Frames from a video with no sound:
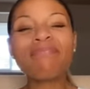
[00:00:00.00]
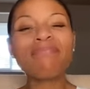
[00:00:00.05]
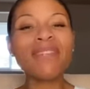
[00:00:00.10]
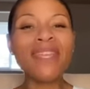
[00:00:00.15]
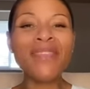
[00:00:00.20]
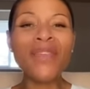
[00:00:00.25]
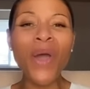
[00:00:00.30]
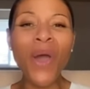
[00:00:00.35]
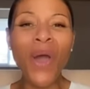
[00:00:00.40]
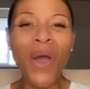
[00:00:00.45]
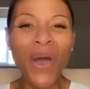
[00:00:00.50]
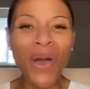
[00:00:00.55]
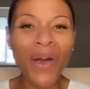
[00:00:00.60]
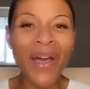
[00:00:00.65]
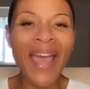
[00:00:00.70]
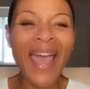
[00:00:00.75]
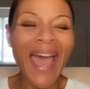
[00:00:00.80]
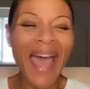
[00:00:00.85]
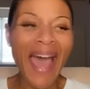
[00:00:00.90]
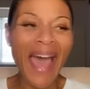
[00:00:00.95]
Y'all,
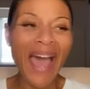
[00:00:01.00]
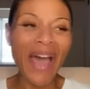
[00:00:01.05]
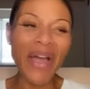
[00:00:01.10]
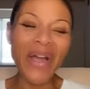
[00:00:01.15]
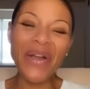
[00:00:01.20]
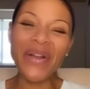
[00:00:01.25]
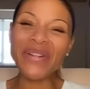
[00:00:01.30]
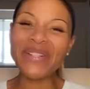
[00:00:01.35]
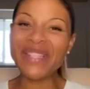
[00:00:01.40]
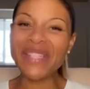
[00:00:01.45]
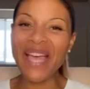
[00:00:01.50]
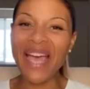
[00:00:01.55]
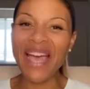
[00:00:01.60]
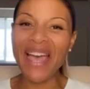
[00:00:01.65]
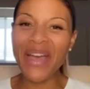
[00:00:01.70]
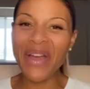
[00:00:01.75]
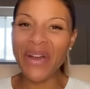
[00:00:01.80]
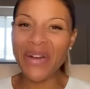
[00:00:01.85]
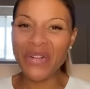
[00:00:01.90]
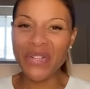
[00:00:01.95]
I
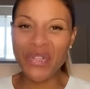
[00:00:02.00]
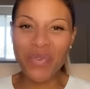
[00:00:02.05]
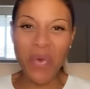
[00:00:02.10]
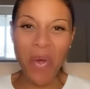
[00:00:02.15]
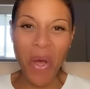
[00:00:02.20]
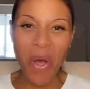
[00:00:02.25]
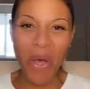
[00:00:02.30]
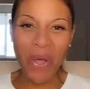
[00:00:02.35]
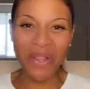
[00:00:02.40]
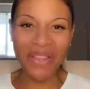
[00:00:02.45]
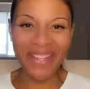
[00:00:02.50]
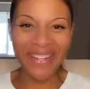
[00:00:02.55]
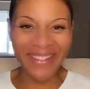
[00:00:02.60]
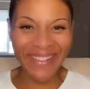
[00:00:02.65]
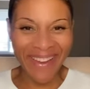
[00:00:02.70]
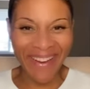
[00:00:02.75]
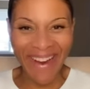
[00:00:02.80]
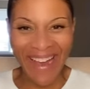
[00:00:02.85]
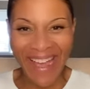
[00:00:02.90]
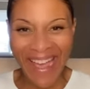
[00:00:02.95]
heard you all in
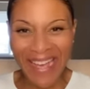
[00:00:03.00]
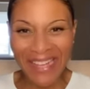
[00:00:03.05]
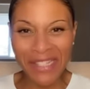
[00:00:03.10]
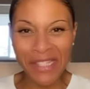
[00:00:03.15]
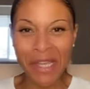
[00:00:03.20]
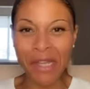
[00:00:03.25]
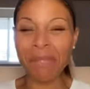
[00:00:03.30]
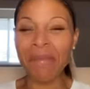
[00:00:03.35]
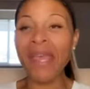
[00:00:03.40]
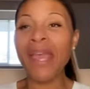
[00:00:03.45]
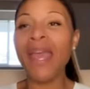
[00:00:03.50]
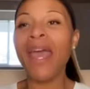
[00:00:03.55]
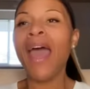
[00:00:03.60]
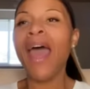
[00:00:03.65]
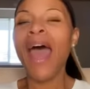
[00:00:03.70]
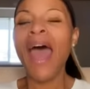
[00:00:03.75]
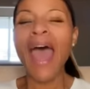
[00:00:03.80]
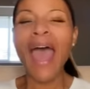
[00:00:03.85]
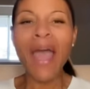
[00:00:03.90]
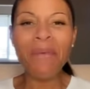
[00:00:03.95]
there asking me,
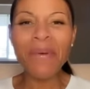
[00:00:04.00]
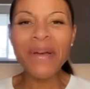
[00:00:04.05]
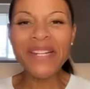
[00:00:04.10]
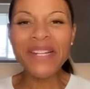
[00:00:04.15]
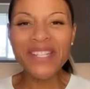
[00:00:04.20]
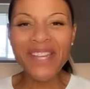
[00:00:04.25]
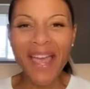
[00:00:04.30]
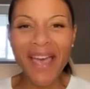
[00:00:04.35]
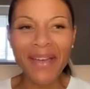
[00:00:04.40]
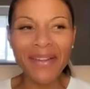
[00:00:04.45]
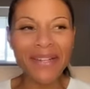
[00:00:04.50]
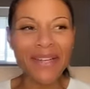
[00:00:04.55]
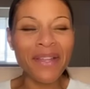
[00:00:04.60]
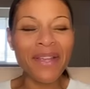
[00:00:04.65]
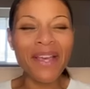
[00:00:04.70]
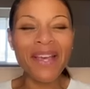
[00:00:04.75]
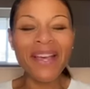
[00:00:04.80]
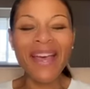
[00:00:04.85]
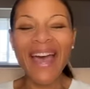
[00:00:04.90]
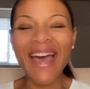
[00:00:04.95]
I want y'all to,
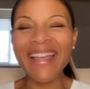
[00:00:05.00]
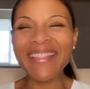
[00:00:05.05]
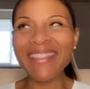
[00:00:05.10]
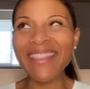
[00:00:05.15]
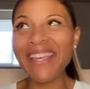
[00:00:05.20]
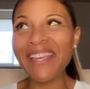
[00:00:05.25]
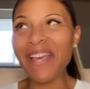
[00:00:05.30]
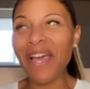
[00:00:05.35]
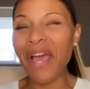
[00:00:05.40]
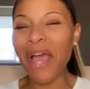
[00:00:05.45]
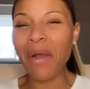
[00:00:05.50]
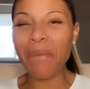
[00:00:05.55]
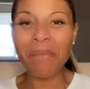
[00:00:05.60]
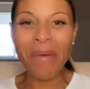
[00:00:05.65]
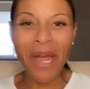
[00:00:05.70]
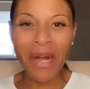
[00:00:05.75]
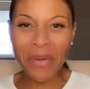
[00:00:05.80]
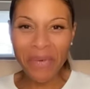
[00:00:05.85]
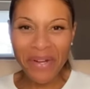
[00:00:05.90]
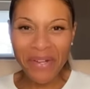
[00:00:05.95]
I think our
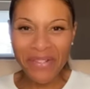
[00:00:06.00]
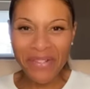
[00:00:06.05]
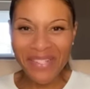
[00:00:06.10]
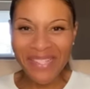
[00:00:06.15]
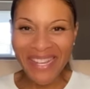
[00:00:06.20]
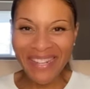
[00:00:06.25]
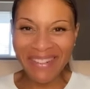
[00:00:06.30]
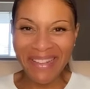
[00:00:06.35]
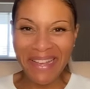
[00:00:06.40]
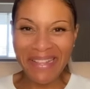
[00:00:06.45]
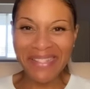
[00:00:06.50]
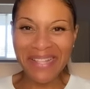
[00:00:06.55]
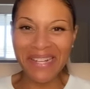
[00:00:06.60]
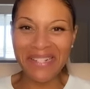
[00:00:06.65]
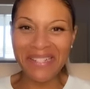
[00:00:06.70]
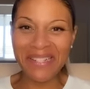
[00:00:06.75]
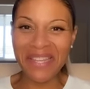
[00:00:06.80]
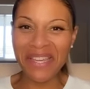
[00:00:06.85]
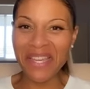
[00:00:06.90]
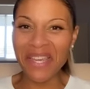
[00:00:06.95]
moderator said last
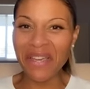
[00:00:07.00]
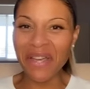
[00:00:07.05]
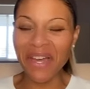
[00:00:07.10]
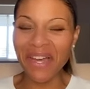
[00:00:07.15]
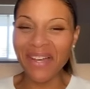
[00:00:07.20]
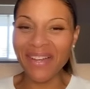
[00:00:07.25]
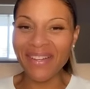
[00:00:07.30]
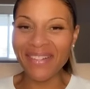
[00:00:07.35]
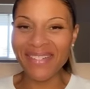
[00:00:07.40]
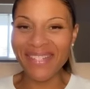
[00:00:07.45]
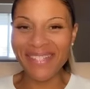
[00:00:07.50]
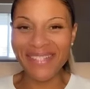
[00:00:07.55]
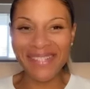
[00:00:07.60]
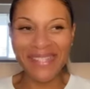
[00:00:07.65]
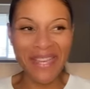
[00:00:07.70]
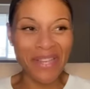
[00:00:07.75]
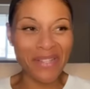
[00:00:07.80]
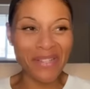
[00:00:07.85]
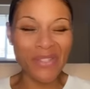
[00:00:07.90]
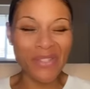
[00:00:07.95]
night to get to
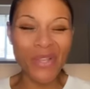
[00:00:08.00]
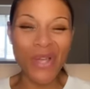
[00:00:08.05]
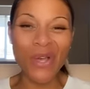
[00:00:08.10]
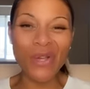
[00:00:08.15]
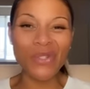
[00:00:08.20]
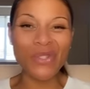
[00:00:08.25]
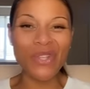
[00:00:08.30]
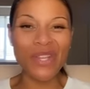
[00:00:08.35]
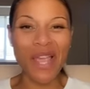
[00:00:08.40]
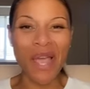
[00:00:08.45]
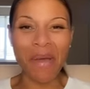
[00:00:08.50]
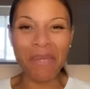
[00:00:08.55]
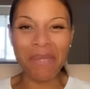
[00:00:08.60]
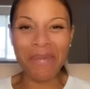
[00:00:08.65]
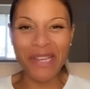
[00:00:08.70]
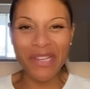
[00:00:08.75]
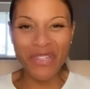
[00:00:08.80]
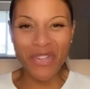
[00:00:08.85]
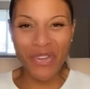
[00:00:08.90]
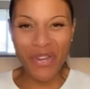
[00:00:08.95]
sing a song. So y'all
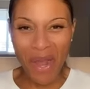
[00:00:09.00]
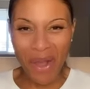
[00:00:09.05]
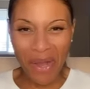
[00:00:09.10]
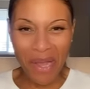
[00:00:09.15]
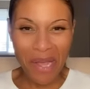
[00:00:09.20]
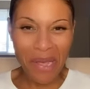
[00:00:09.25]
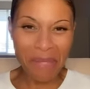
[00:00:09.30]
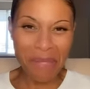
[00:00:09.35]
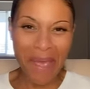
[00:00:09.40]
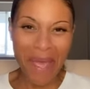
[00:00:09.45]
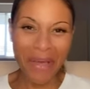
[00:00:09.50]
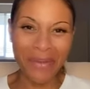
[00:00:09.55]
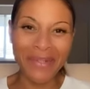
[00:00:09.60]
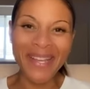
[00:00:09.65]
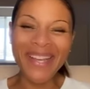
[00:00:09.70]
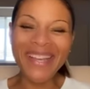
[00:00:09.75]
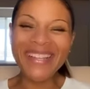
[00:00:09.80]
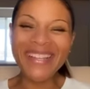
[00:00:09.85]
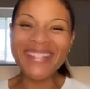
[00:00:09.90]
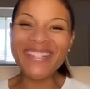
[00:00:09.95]
make sure y'all come out
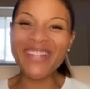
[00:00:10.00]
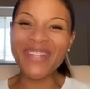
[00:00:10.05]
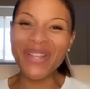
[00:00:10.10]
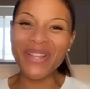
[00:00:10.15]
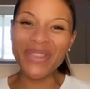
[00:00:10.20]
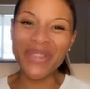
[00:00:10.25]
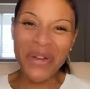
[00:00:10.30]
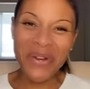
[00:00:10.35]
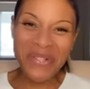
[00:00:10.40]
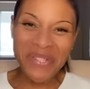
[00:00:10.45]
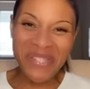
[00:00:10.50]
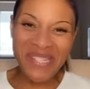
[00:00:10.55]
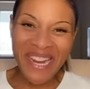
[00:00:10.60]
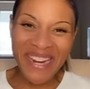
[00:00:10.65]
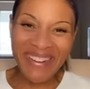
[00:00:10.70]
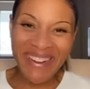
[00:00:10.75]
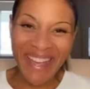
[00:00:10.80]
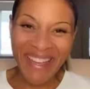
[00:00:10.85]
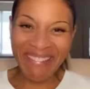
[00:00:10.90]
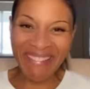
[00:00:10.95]
to the Thursday
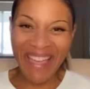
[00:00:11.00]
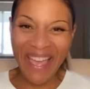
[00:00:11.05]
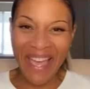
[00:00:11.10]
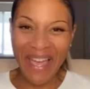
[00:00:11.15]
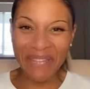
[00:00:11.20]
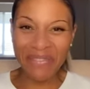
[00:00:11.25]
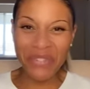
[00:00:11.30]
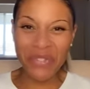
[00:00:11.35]
night live